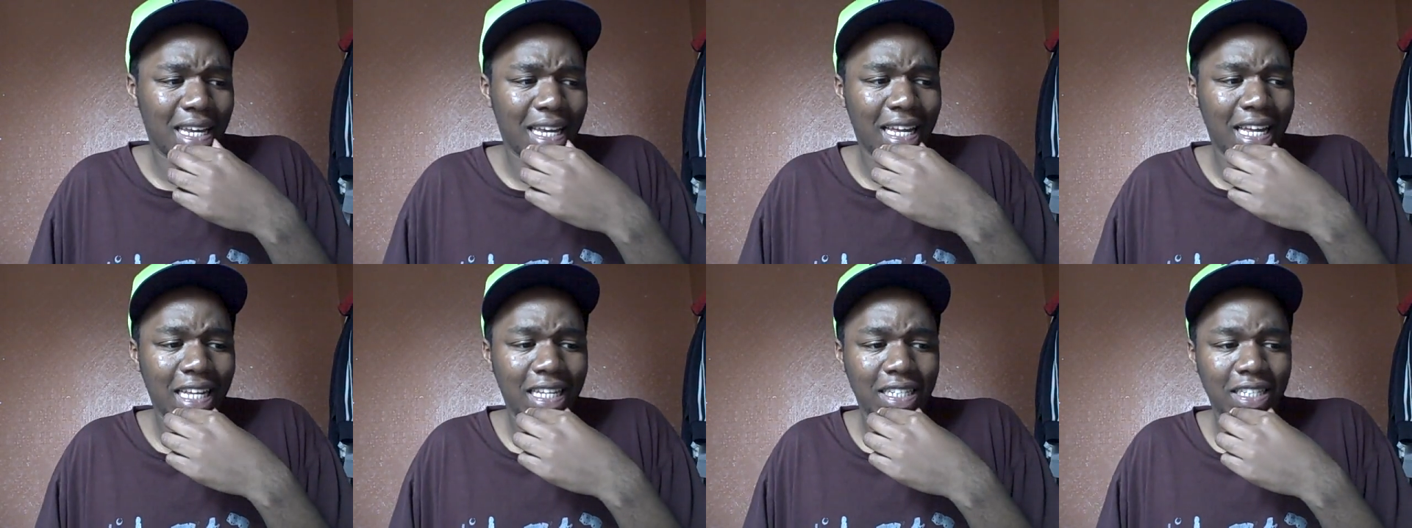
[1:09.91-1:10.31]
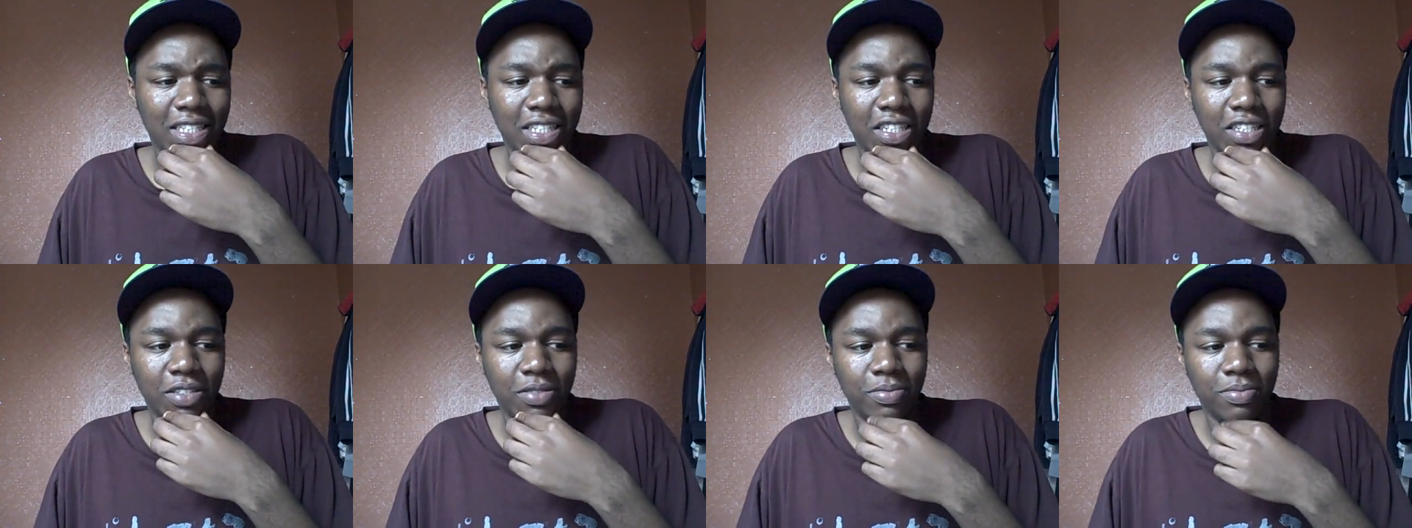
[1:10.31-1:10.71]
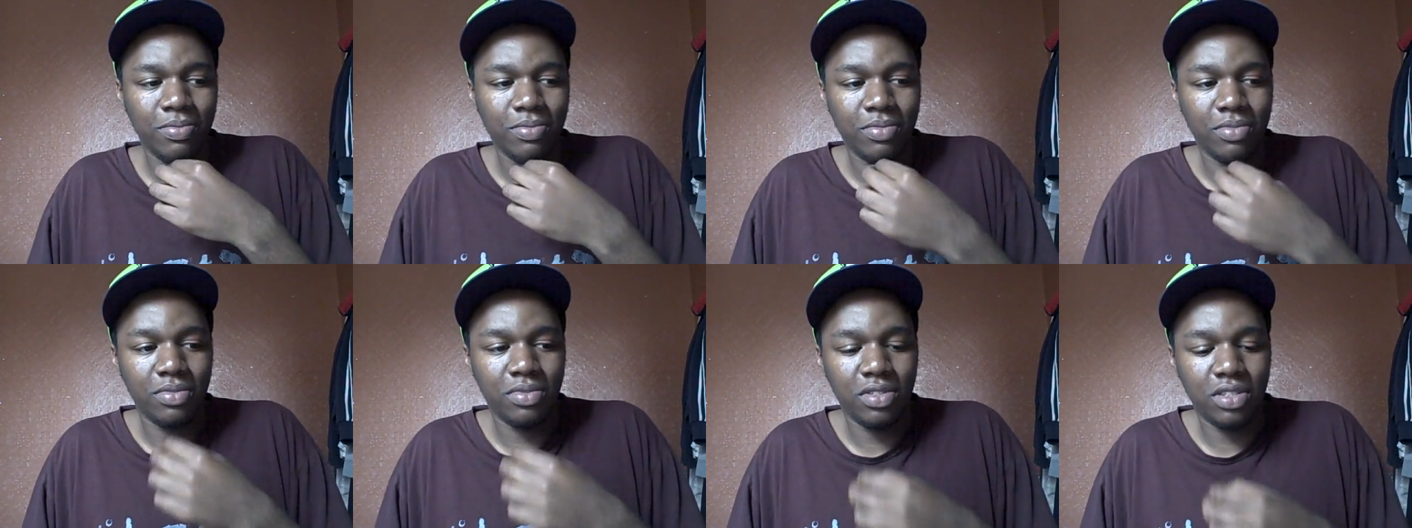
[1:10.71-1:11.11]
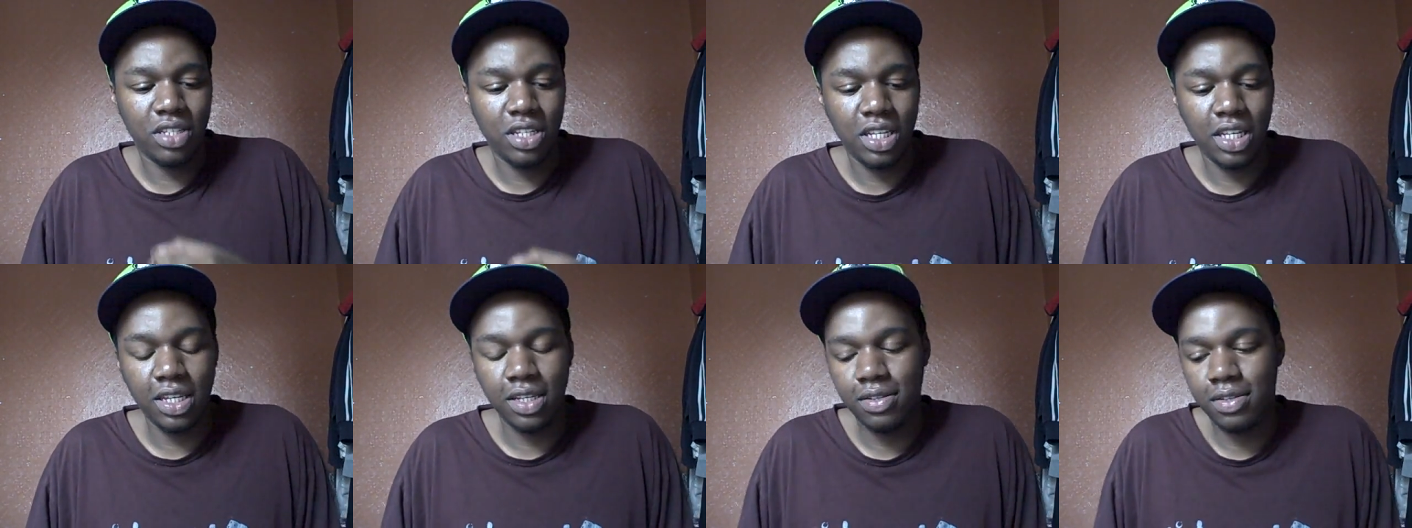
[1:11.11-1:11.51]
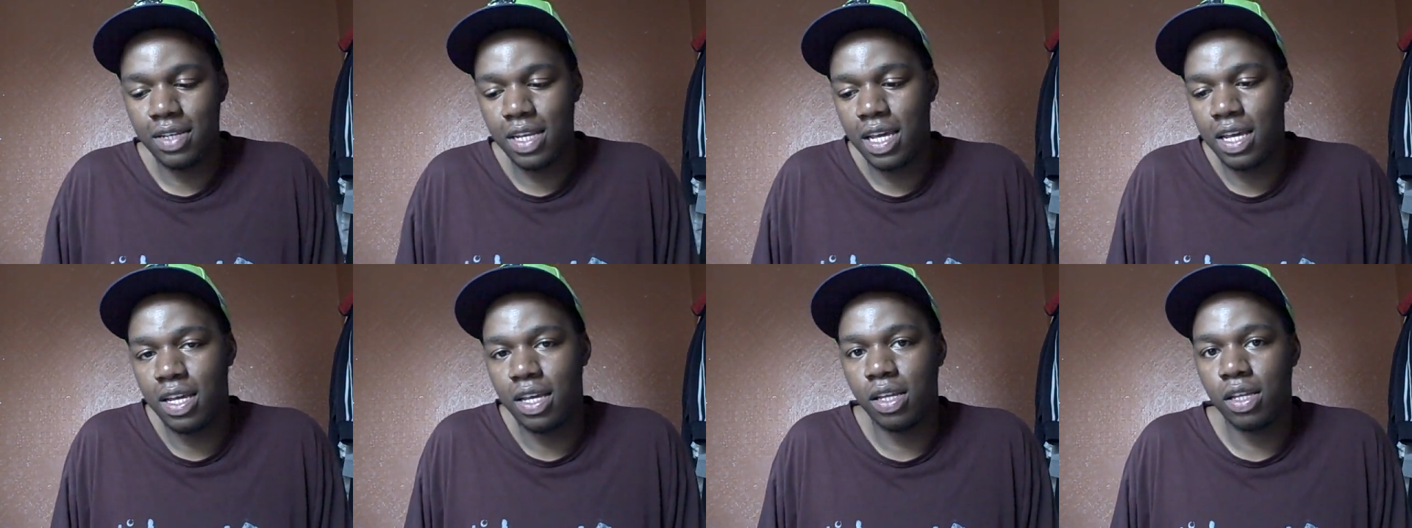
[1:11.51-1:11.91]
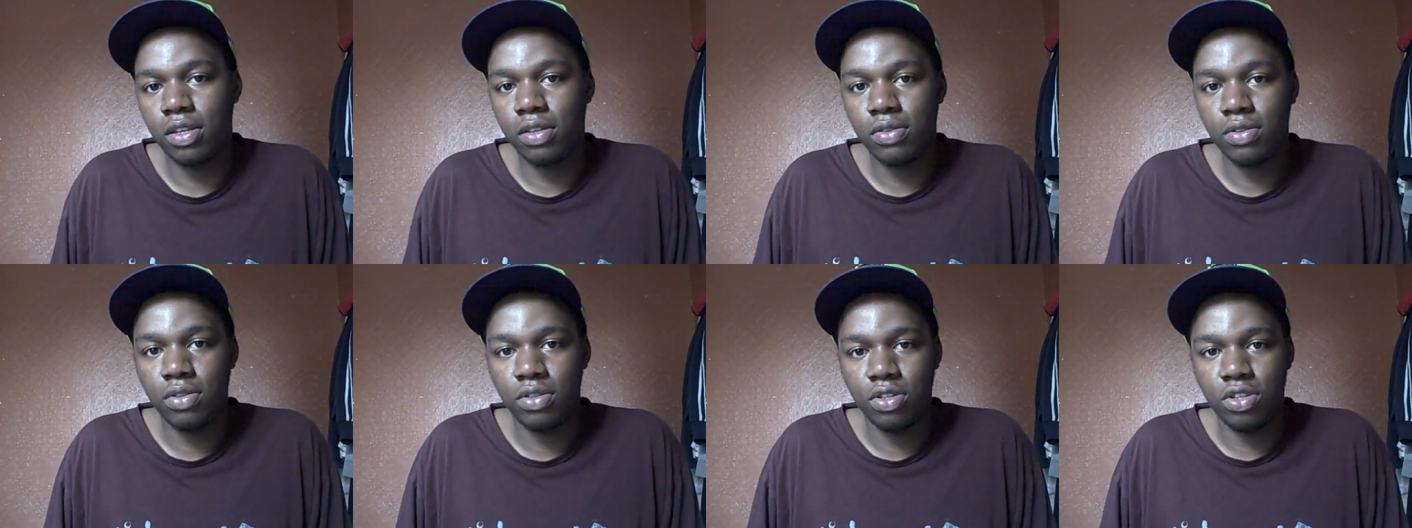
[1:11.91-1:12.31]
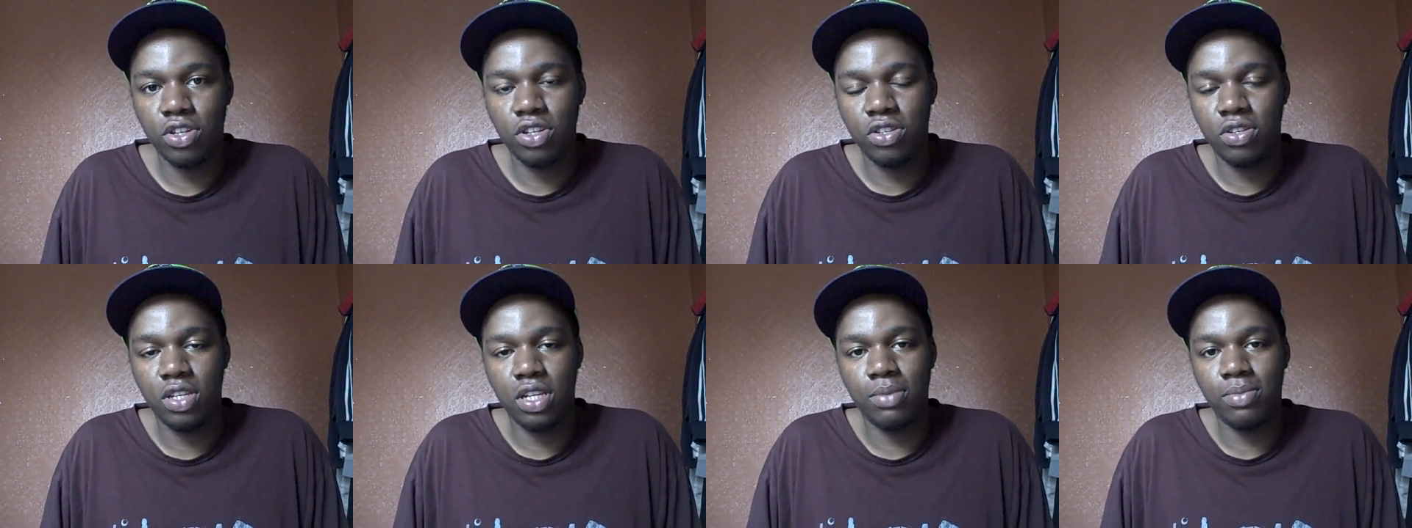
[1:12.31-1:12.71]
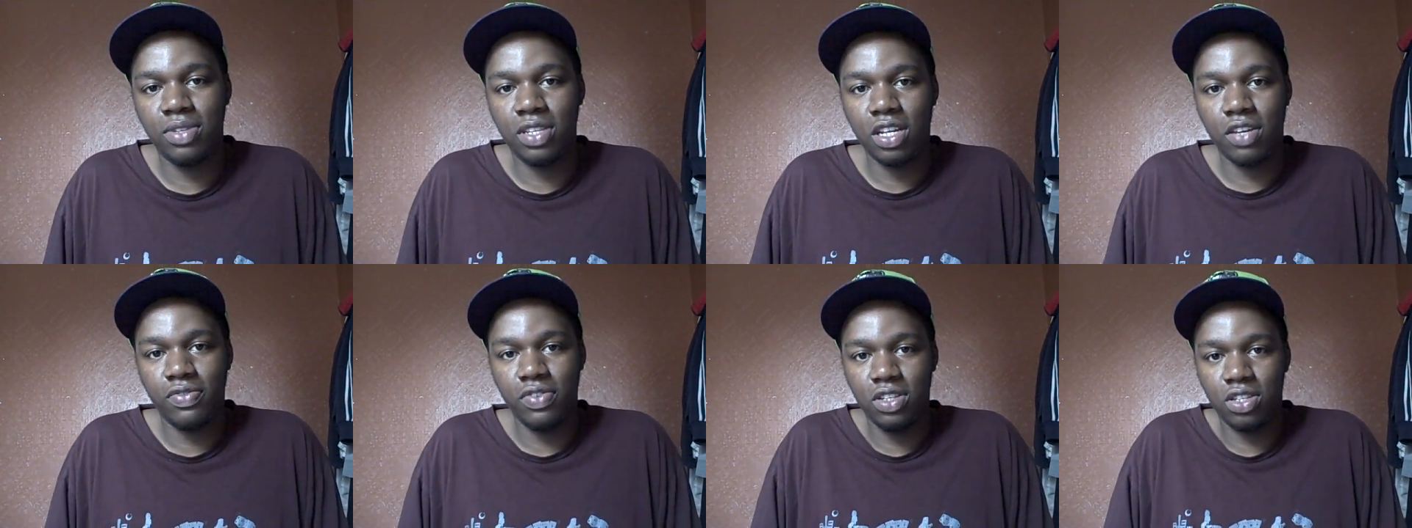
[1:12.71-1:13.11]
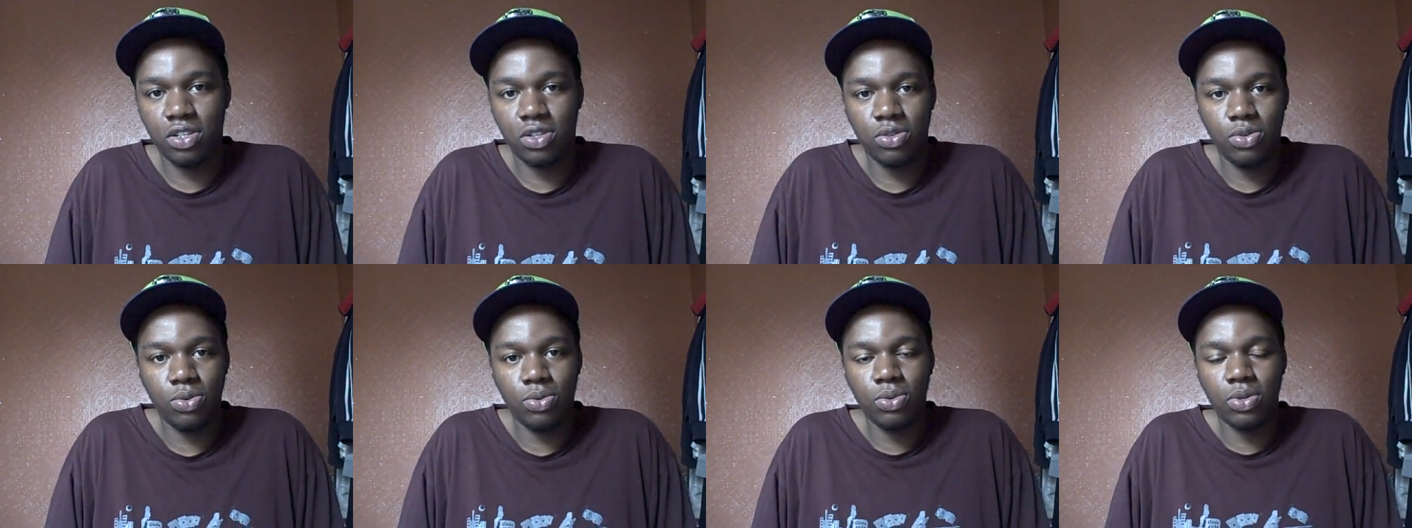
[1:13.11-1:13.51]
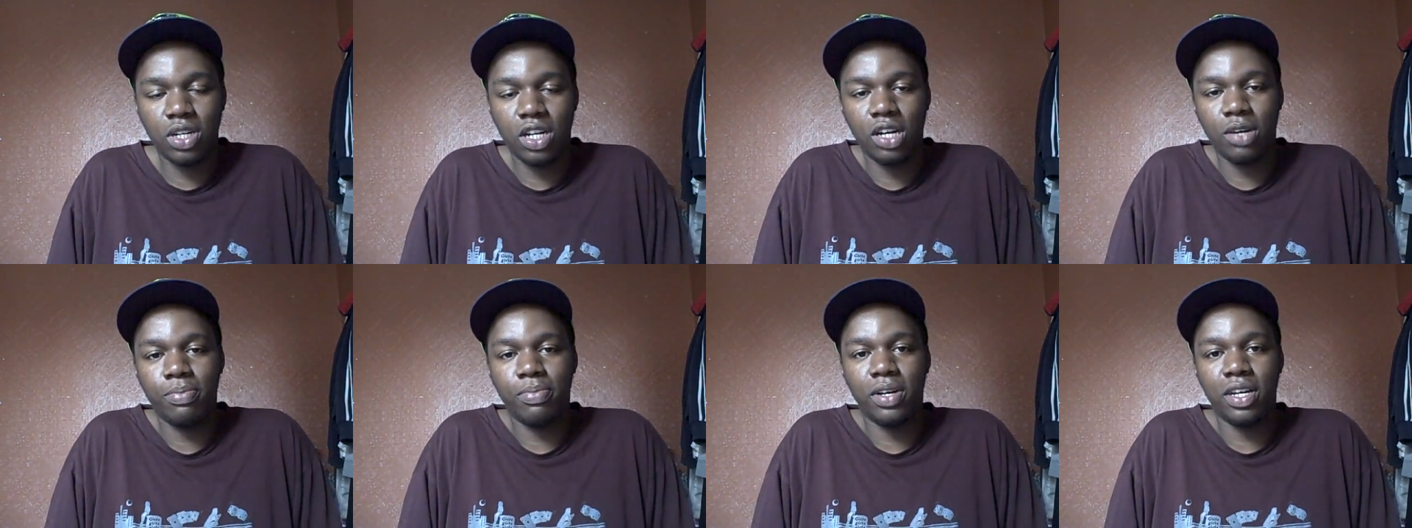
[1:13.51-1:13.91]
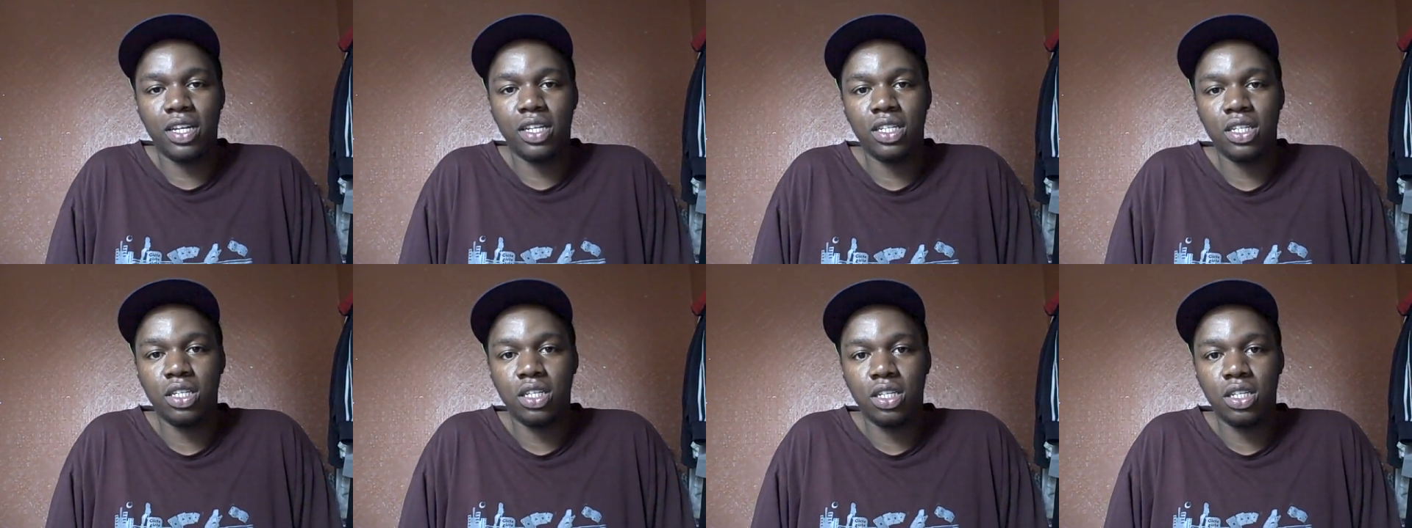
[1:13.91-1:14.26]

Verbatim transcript: And um, he's there, just himself. He's cool, calm, but